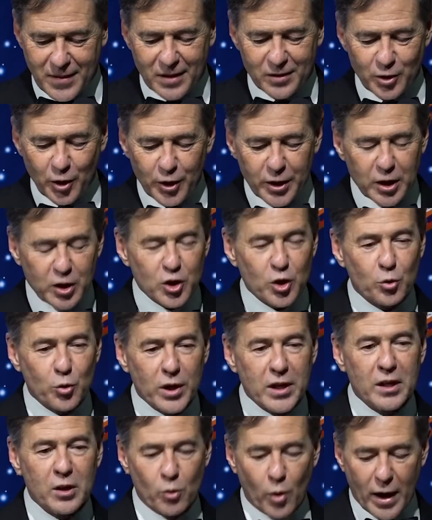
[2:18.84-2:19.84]
Learning to
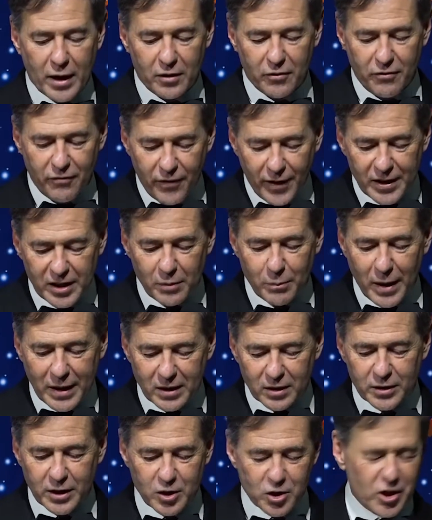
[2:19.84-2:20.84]
read and write
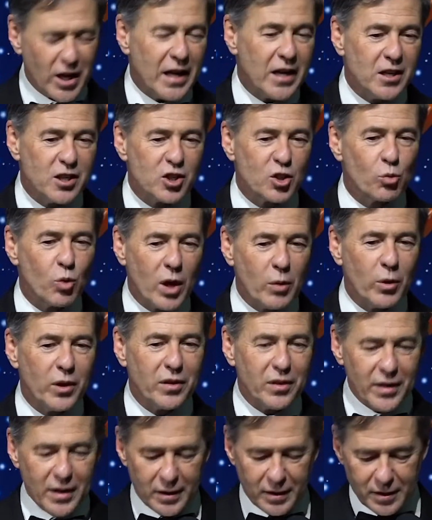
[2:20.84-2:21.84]
fundamentally changed the way we
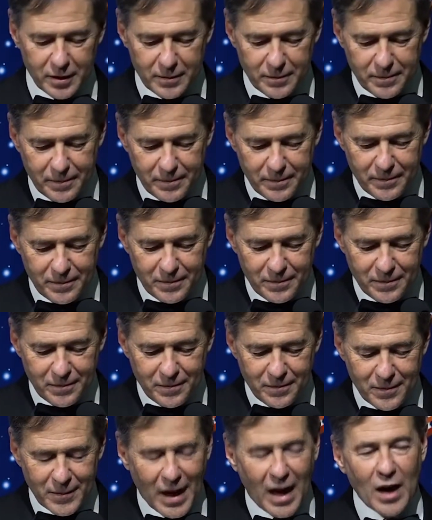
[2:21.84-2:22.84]
think.
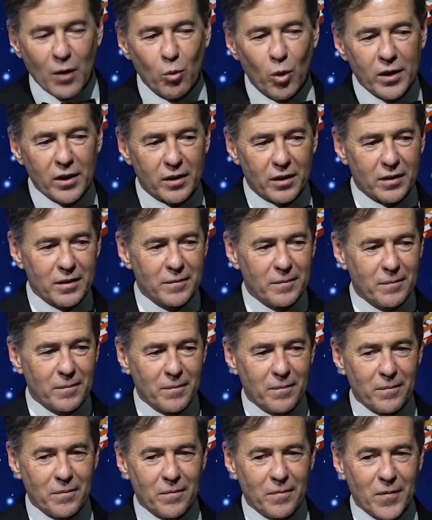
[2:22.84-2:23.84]
I wondered,
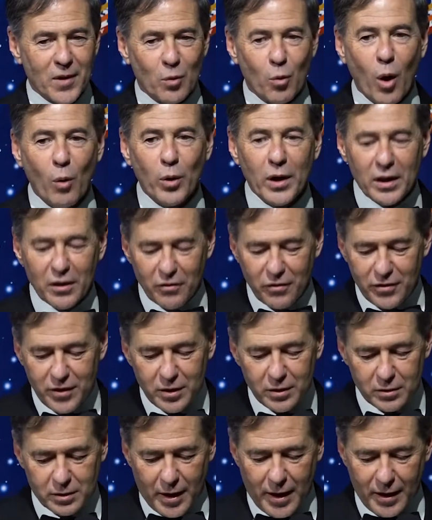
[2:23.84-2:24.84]
what would it
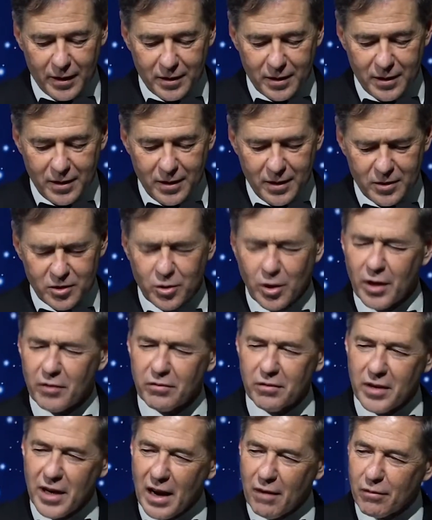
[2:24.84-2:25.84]
feel like to
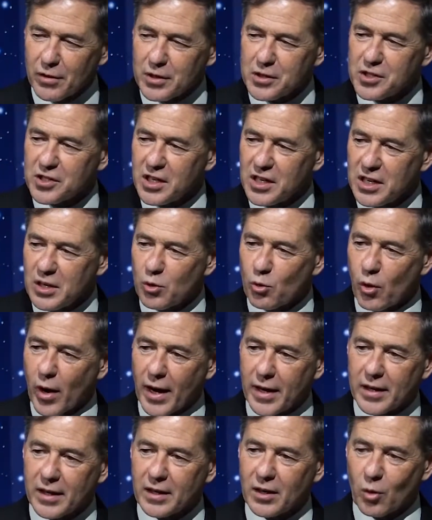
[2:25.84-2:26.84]
have never seen
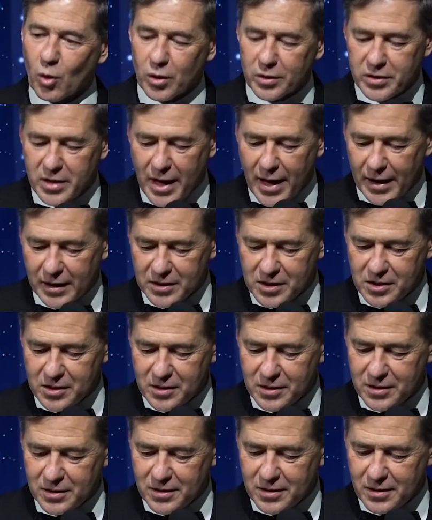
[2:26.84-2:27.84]
writing or
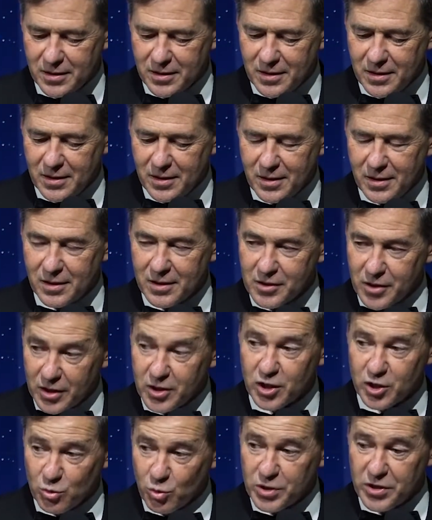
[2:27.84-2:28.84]
text,
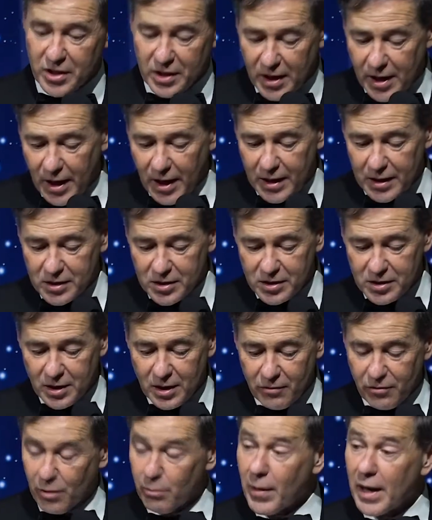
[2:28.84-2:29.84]
such as was the case
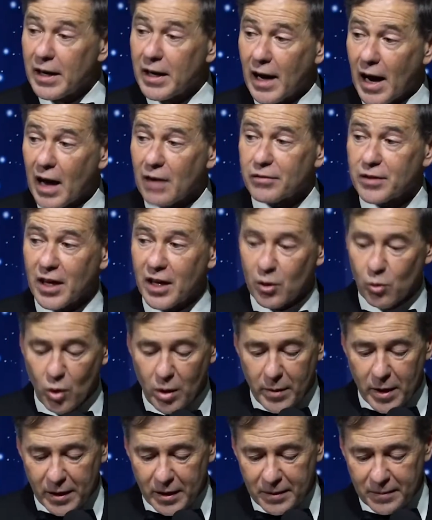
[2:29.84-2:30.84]
for many Afghan
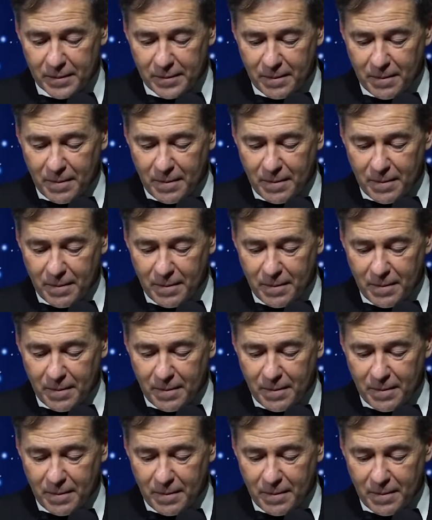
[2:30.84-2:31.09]
women?